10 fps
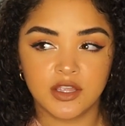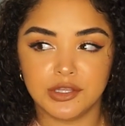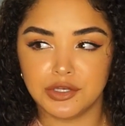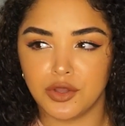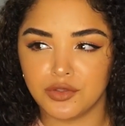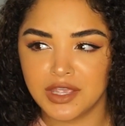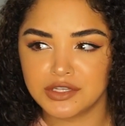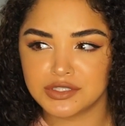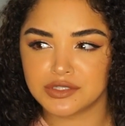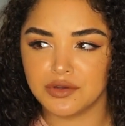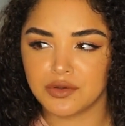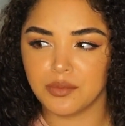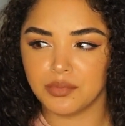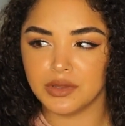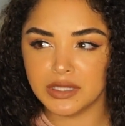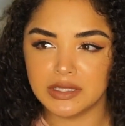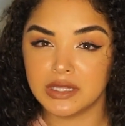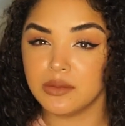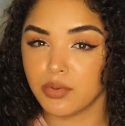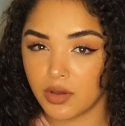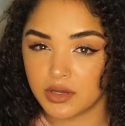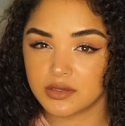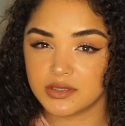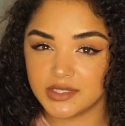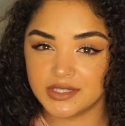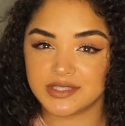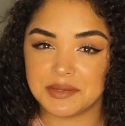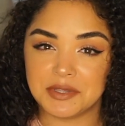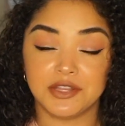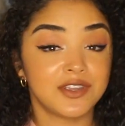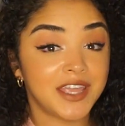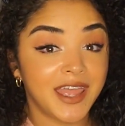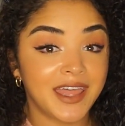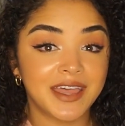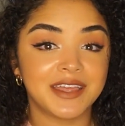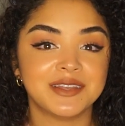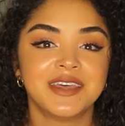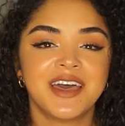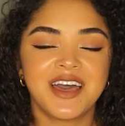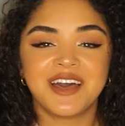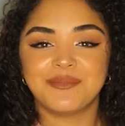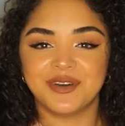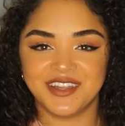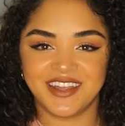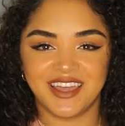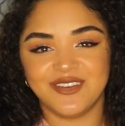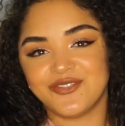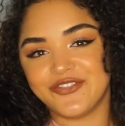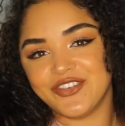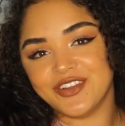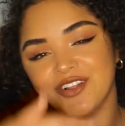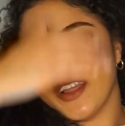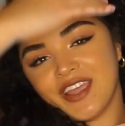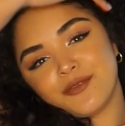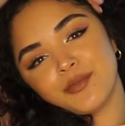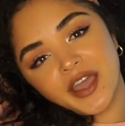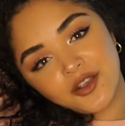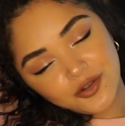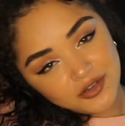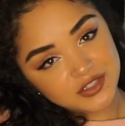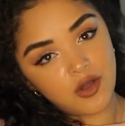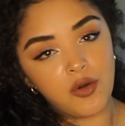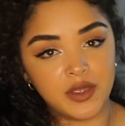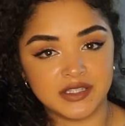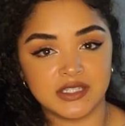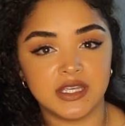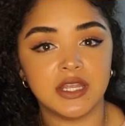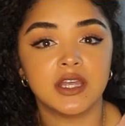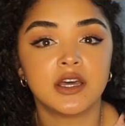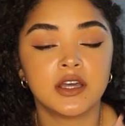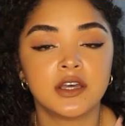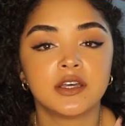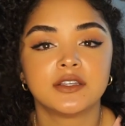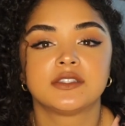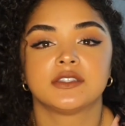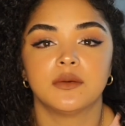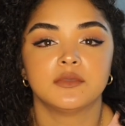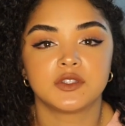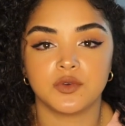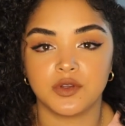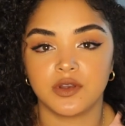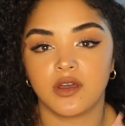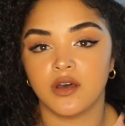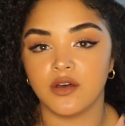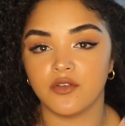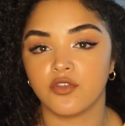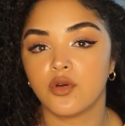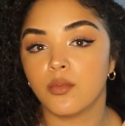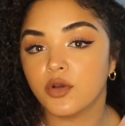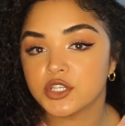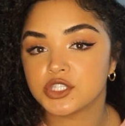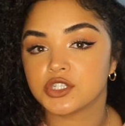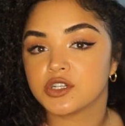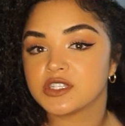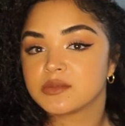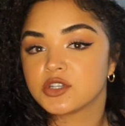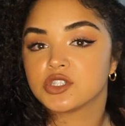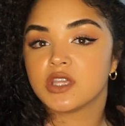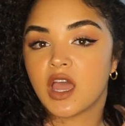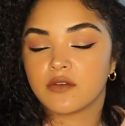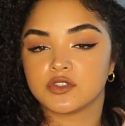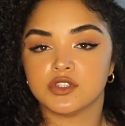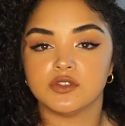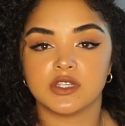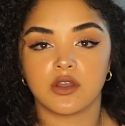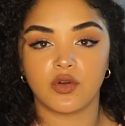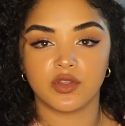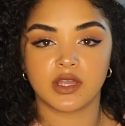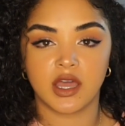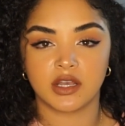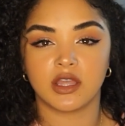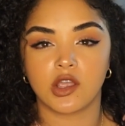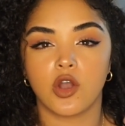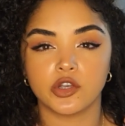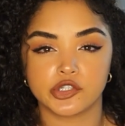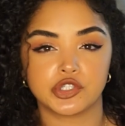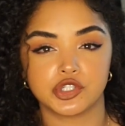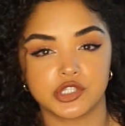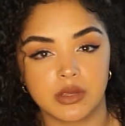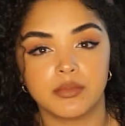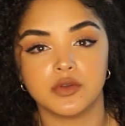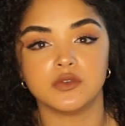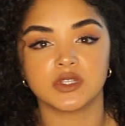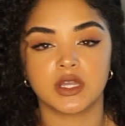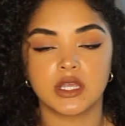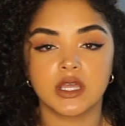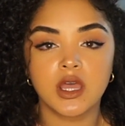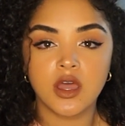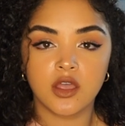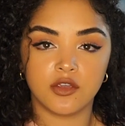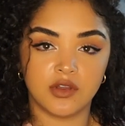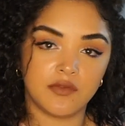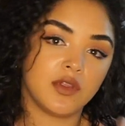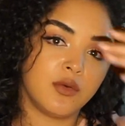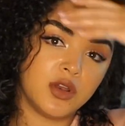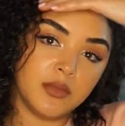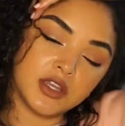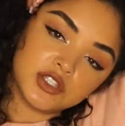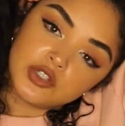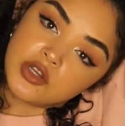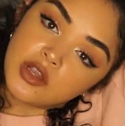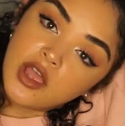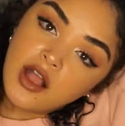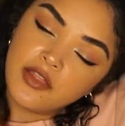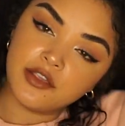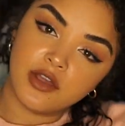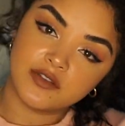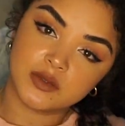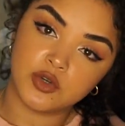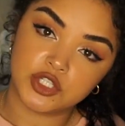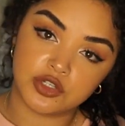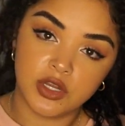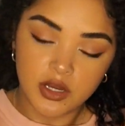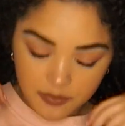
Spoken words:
you know, you can't just go completely productless. I mean, you can, but I feel like my curls always need some sort of moisture, especially after using all the kind of like harsher shampoos on it. You definitely want to make sure that you have some moisture in your